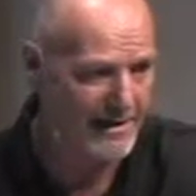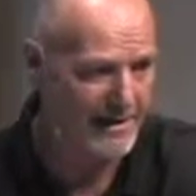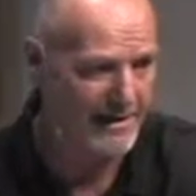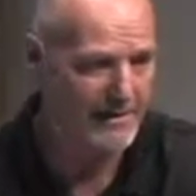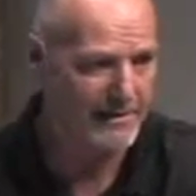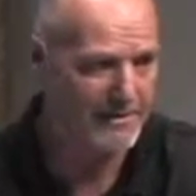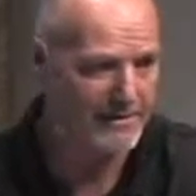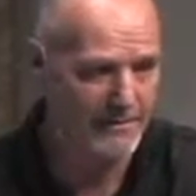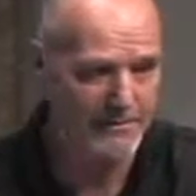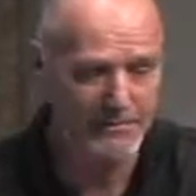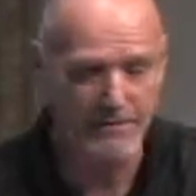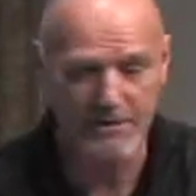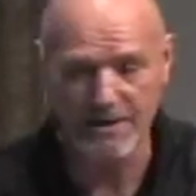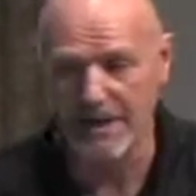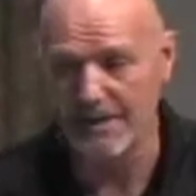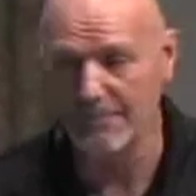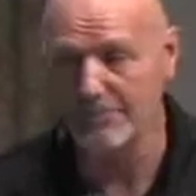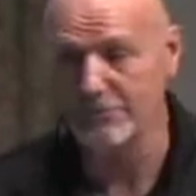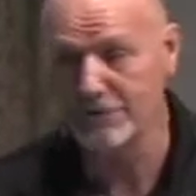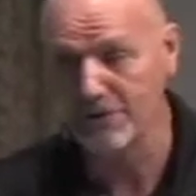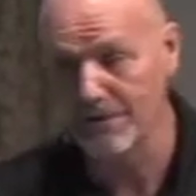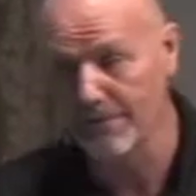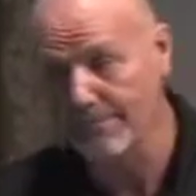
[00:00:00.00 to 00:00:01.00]
and
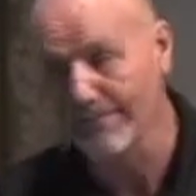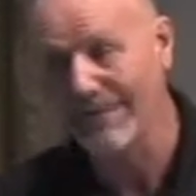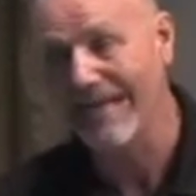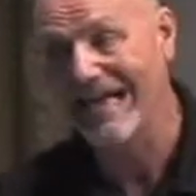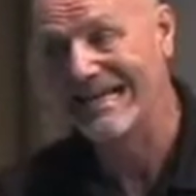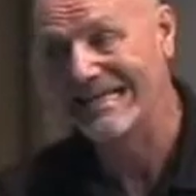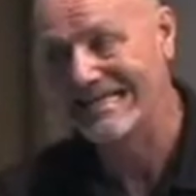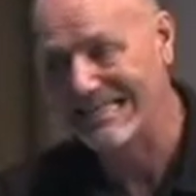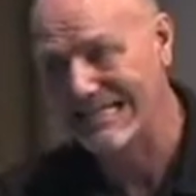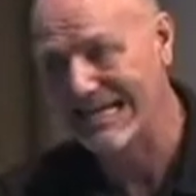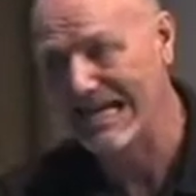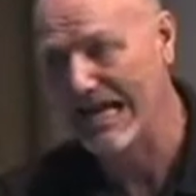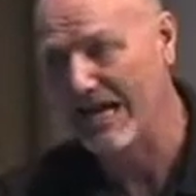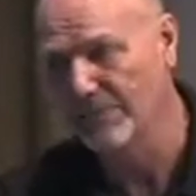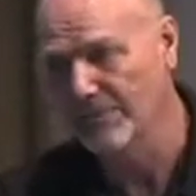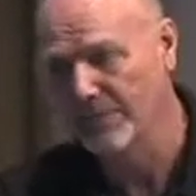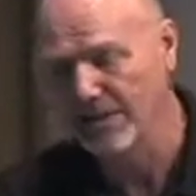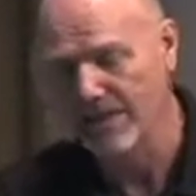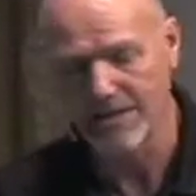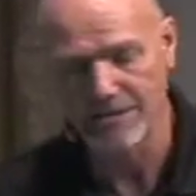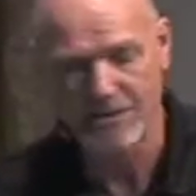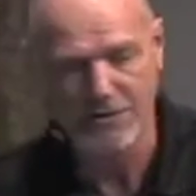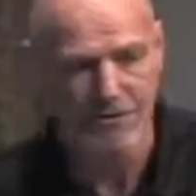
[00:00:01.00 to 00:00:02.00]
sometimes they're by
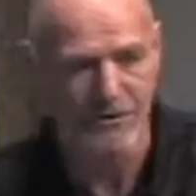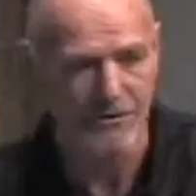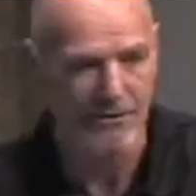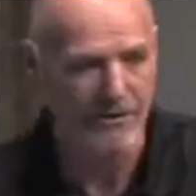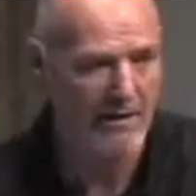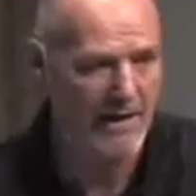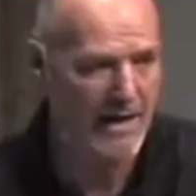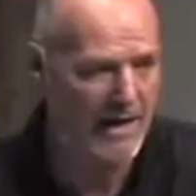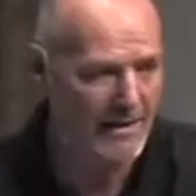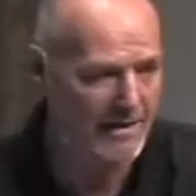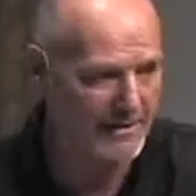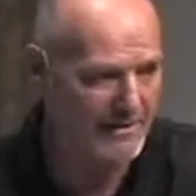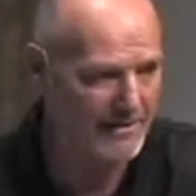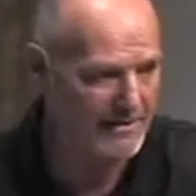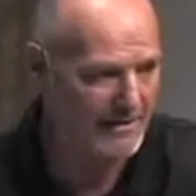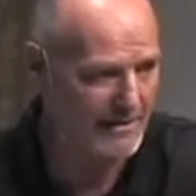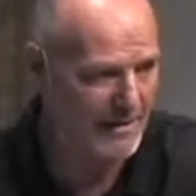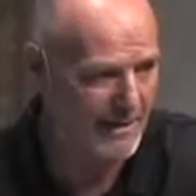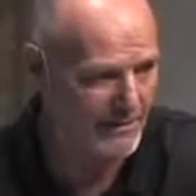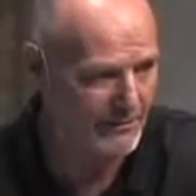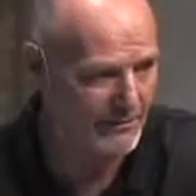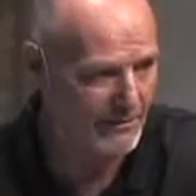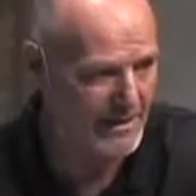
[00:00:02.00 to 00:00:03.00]
denominational lines,
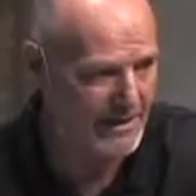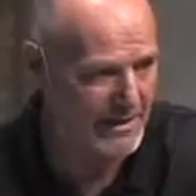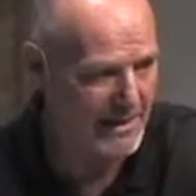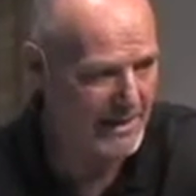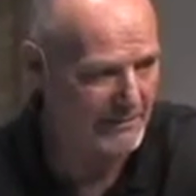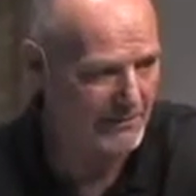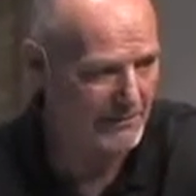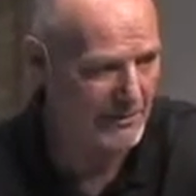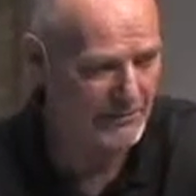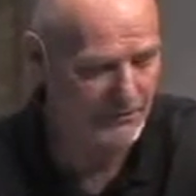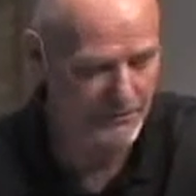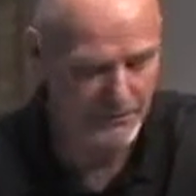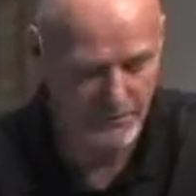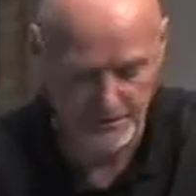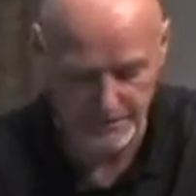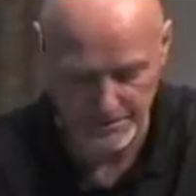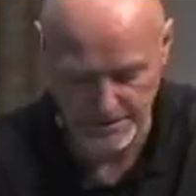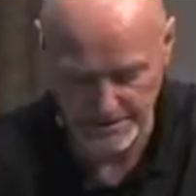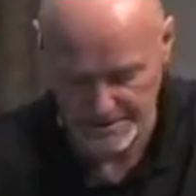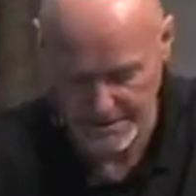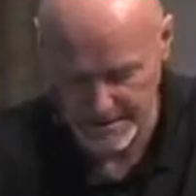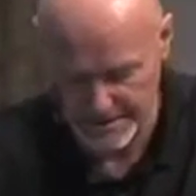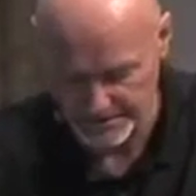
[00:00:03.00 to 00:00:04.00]
and we gave you a few
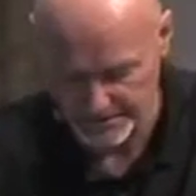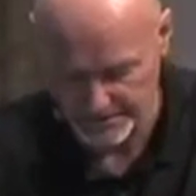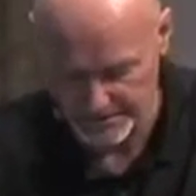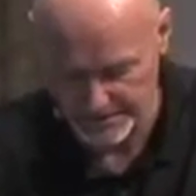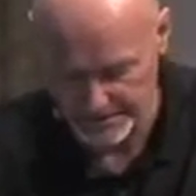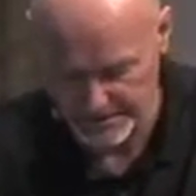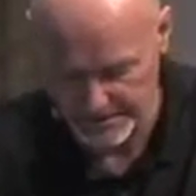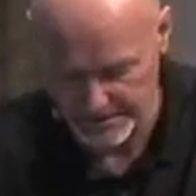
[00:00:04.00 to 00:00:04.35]
examples